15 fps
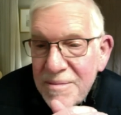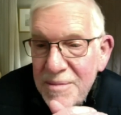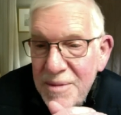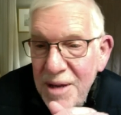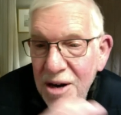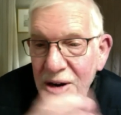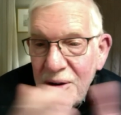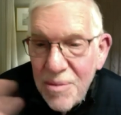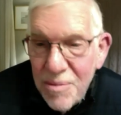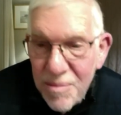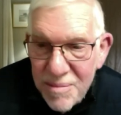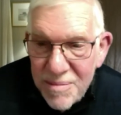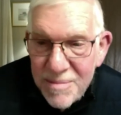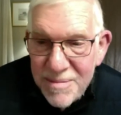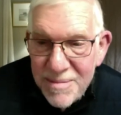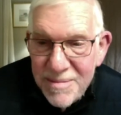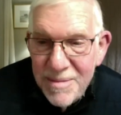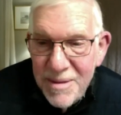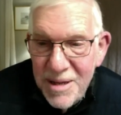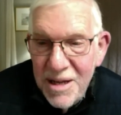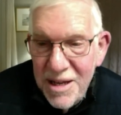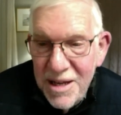you know,
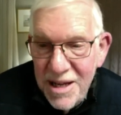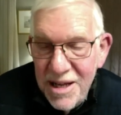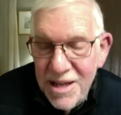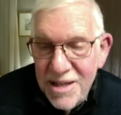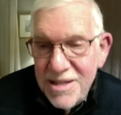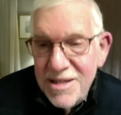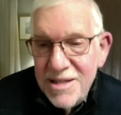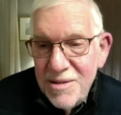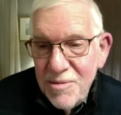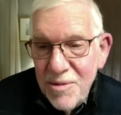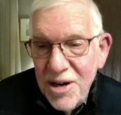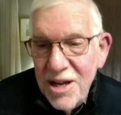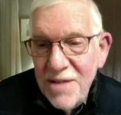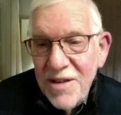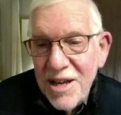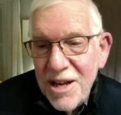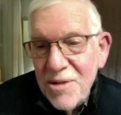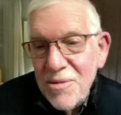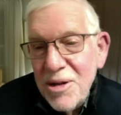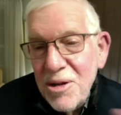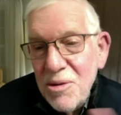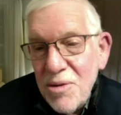this is, we're living in a
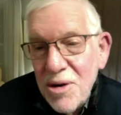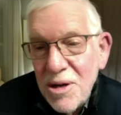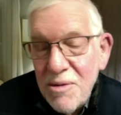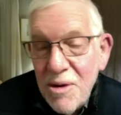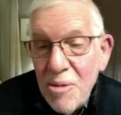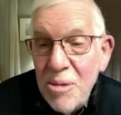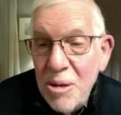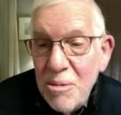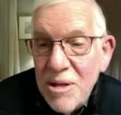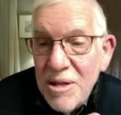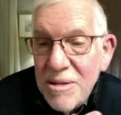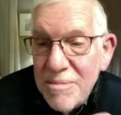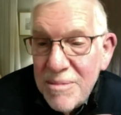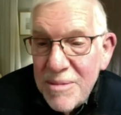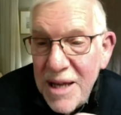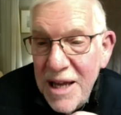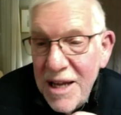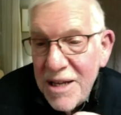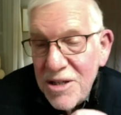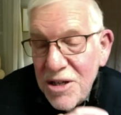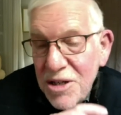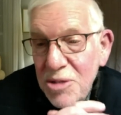real world where people
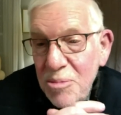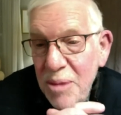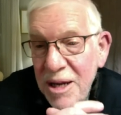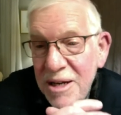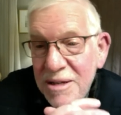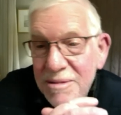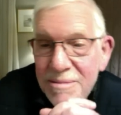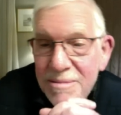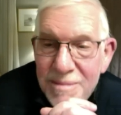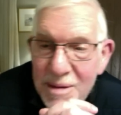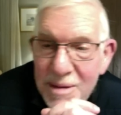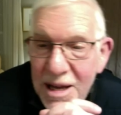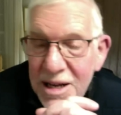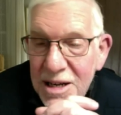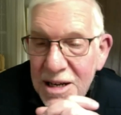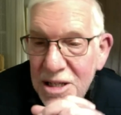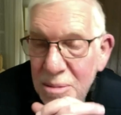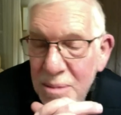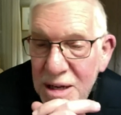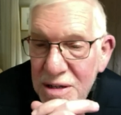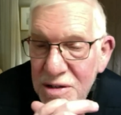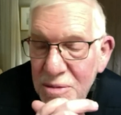can't just spend endless
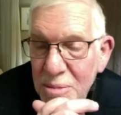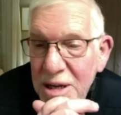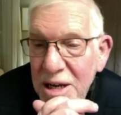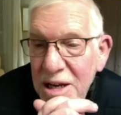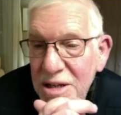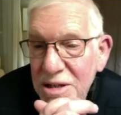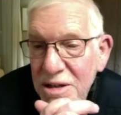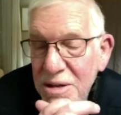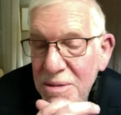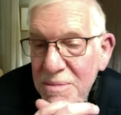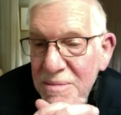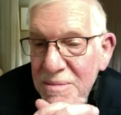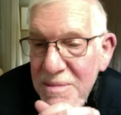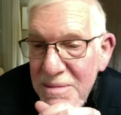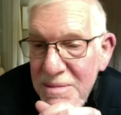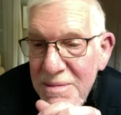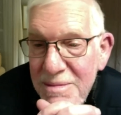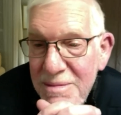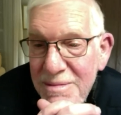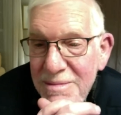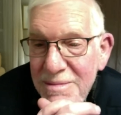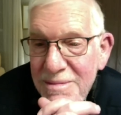amounts of money to
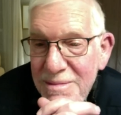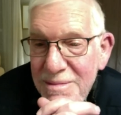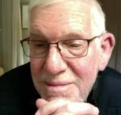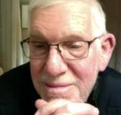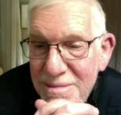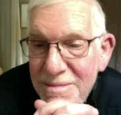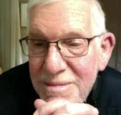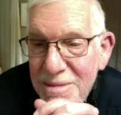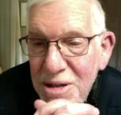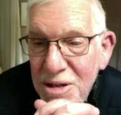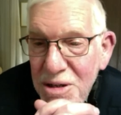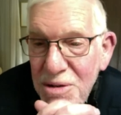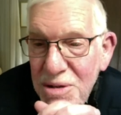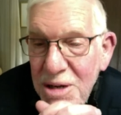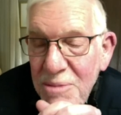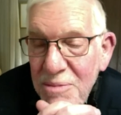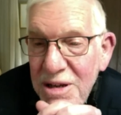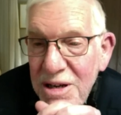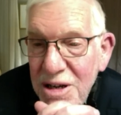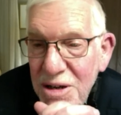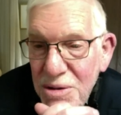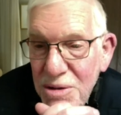to do
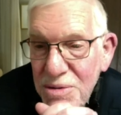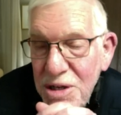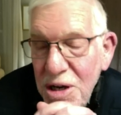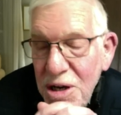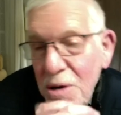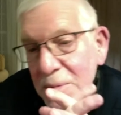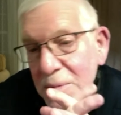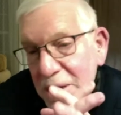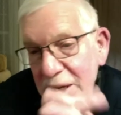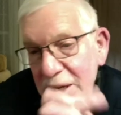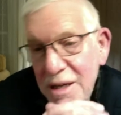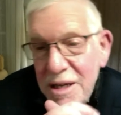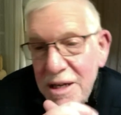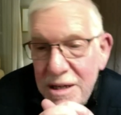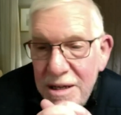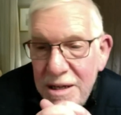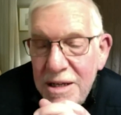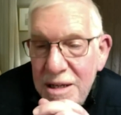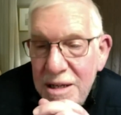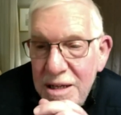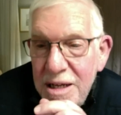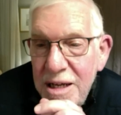something new. So
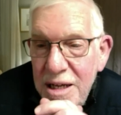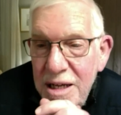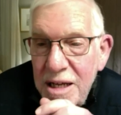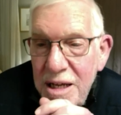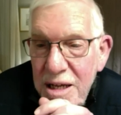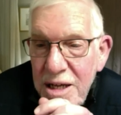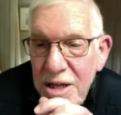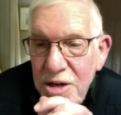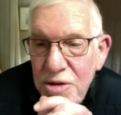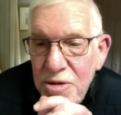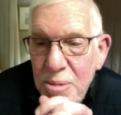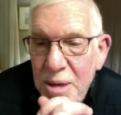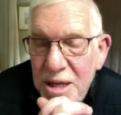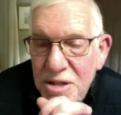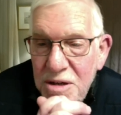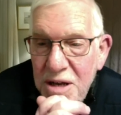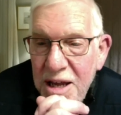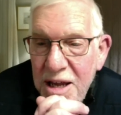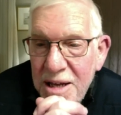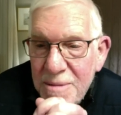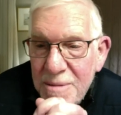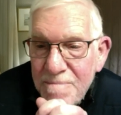you do the best you
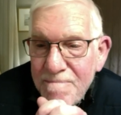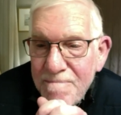can.